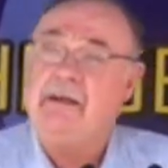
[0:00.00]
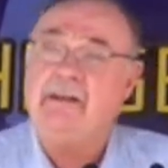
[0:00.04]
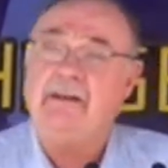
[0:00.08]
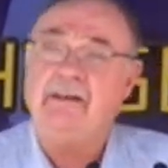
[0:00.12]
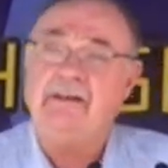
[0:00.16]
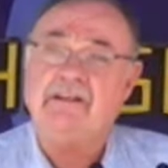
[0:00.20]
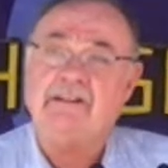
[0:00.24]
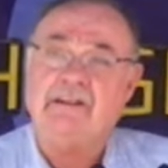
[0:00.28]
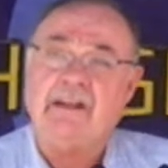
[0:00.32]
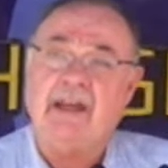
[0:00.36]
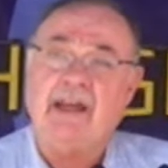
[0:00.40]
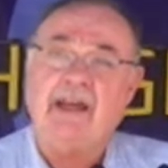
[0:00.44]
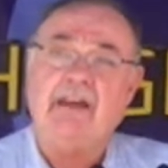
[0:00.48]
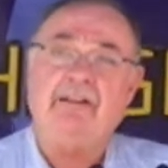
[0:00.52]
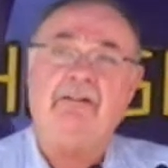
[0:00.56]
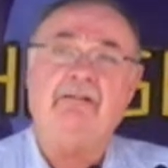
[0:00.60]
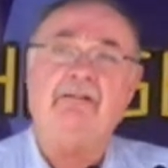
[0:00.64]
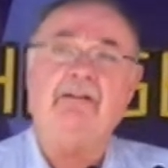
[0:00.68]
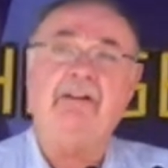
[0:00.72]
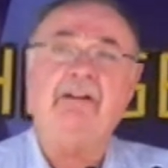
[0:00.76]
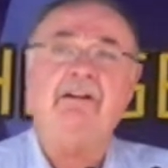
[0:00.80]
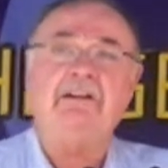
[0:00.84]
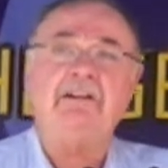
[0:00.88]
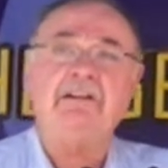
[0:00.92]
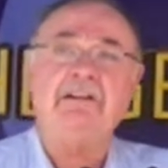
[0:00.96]
in this
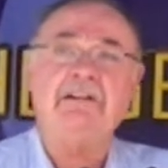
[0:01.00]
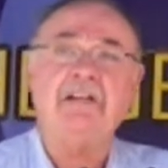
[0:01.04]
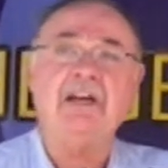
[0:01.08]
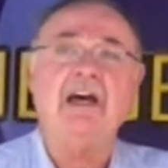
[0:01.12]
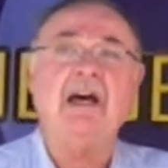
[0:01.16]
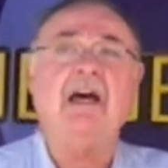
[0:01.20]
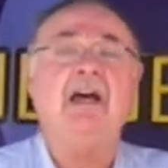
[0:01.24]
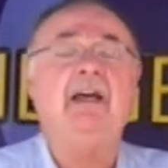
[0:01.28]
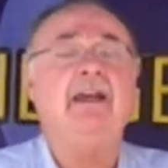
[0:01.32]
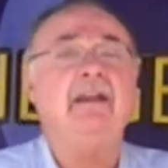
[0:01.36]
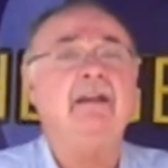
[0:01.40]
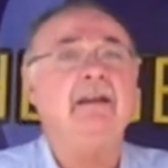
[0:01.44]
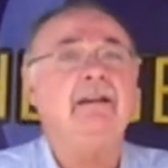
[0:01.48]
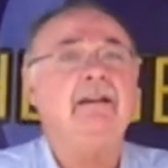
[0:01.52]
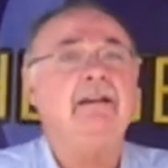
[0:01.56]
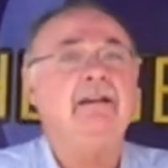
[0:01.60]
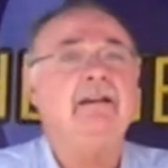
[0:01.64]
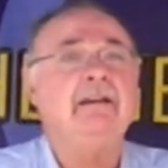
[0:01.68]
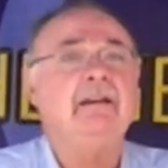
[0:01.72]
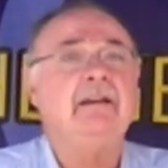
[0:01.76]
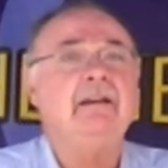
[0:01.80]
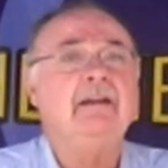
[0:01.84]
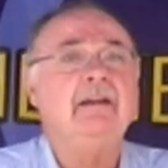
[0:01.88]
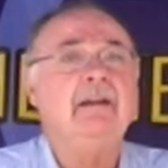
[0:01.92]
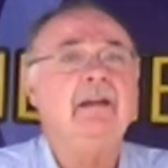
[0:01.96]
gathering today
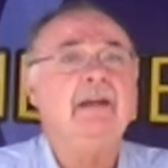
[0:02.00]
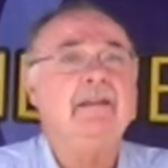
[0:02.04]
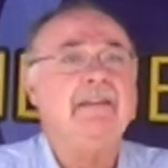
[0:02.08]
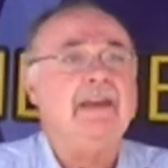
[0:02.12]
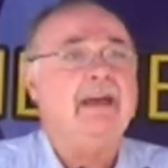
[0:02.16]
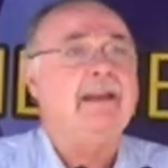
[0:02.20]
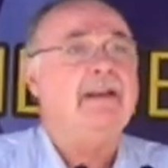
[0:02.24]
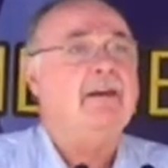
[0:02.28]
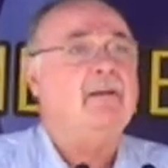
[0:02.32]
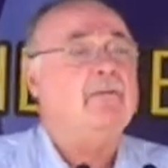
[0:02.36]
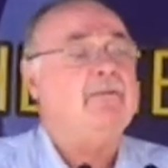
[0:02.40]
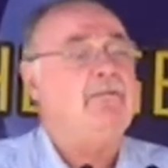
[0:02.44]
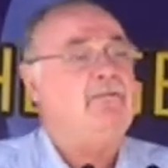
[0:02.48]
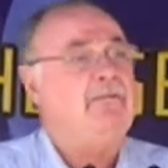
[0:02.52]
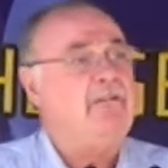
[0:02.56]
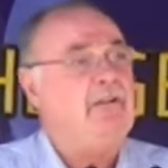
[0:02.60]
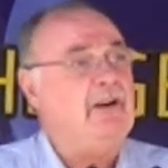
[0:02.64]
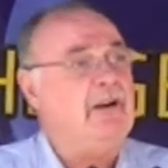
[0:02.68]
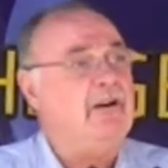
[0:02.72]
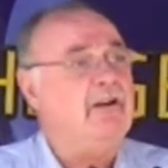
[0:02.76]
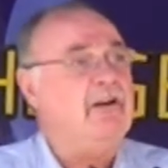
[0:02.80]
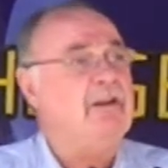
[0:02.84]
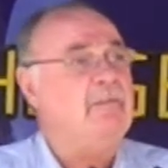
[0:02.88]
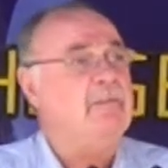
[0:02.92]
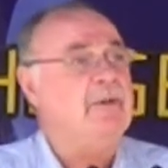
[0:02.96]
that are
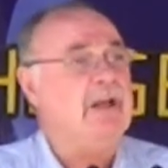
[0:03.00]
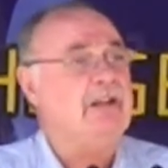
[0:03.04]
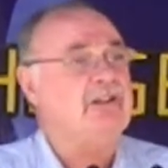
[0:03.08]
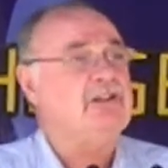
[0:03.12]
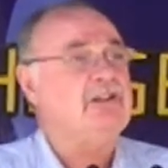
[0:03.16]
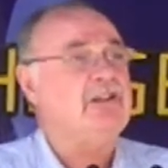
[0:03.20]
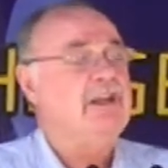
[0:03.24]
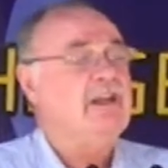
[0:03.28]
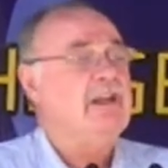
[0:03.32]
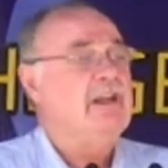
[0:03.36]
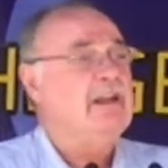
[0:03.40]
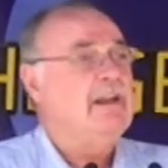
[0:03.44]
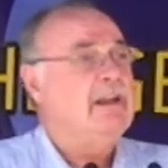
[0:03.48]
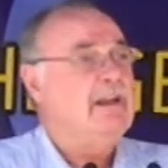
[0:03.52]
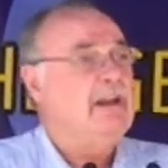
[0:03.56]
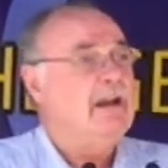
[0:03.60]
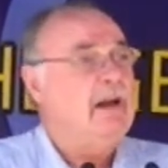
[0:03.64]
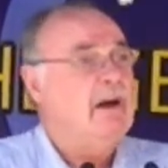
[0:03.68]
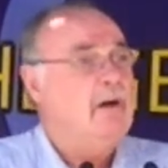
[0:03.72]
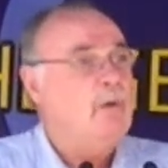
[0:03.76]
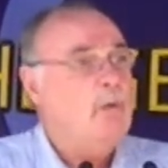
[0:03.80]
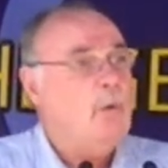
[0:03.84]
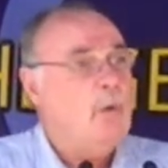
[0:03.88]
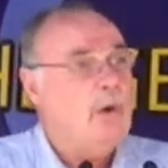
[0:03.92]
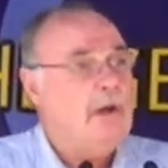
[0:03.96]
very much
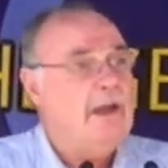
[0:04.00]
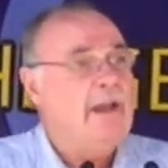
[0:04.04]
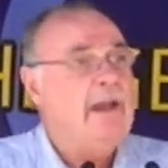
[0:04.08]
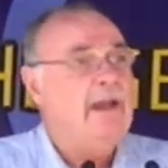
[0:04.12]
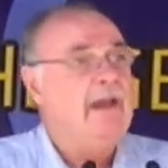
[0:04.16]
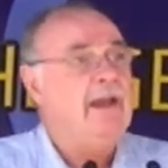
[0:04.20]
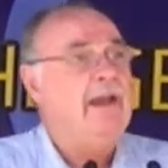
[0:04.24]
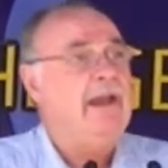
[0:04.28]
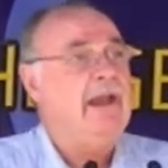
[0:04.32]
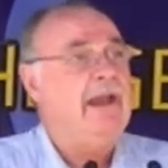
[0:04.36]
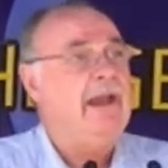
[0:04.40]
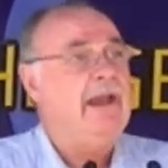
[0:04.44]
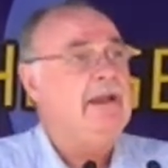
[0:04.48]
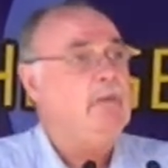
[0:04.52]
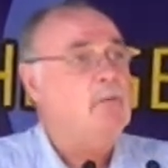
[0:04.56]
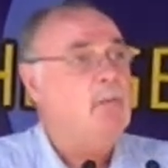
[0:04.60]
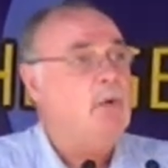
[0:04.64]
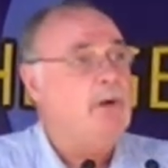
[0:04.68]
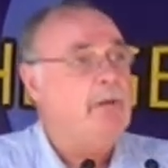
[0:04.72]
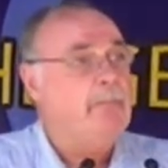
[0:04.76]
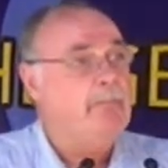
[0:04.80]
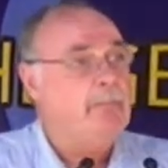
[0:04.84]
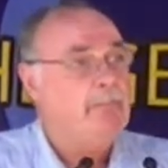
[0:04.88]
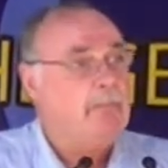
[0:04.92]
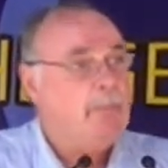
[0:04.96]
aware and
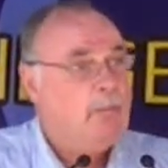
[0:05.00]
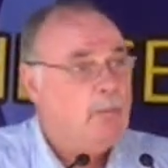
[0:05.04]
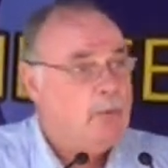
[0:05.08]
were